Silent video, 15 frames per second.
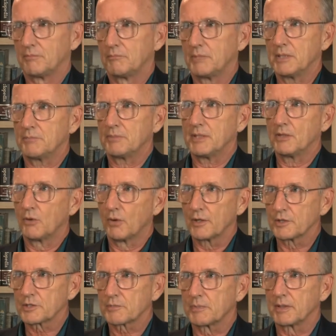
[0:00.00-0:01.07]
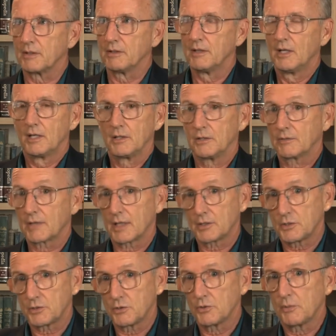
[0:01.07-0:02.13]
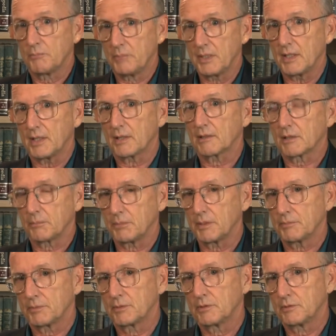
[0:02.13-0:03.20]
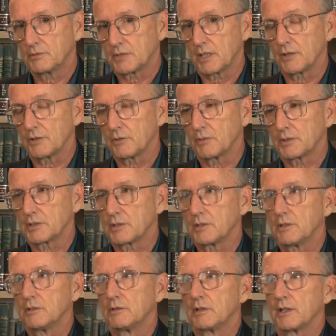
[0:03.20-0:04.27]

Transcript: BP oil spill, you've got to do the bidding of the people who tell you what to do.